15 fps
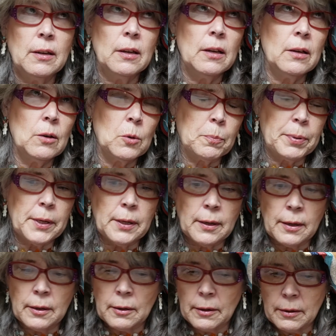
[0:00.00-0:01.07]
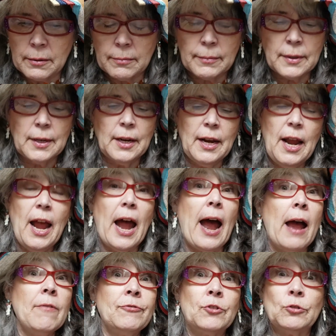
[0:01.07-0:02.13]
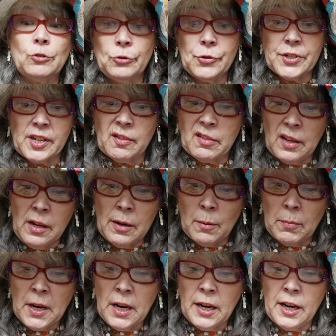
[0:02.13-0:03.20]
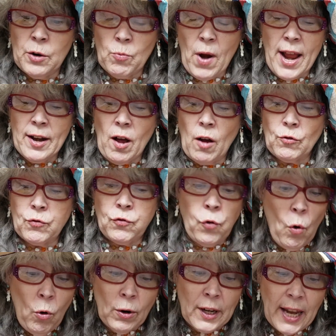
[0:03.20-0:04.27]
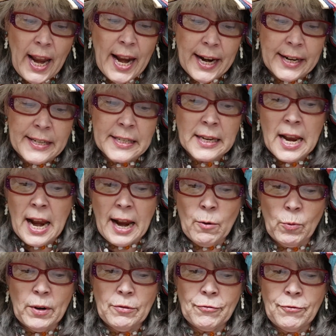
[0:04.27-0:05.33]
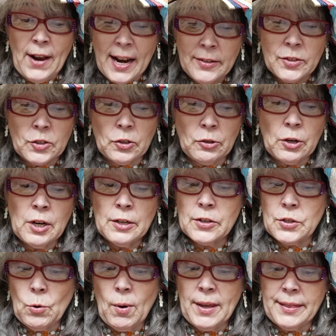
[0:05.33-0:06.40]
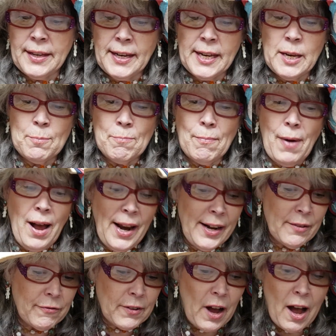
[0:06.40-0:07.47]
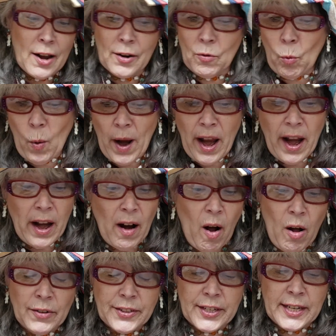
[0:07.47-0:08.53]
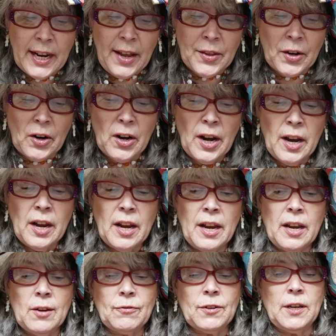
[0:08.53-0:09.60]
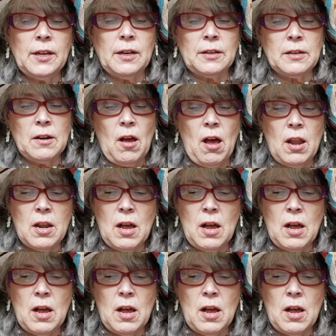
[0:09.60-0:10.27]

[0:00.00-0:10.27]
Oh, Peter. After losing them, he ran on 4 legs and went faster, so I think he might have gotten away altogether if he had not